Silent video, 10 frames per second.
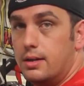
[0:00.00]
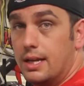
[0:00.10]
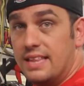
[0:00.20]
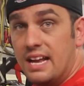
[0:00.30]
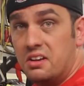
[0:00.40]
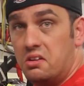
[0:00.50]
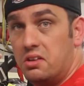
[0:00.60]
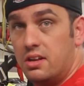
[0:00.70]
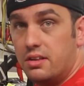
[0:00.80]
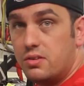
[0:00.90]
get that done,
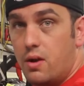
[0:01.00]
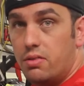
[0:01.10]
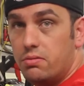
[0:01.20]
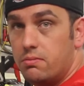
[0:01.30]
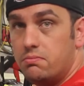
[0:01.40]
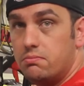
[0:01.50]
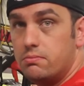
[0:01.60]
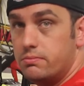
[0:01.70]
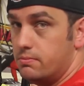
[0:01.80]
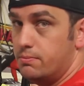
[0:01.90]
and then let's go ahead
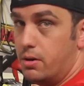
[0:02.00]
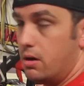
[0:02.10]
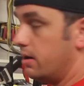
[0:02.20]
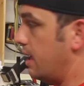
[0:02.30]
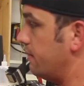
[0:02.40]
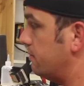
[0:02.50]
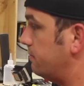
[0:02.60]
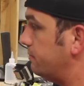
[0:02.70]
and put it all together.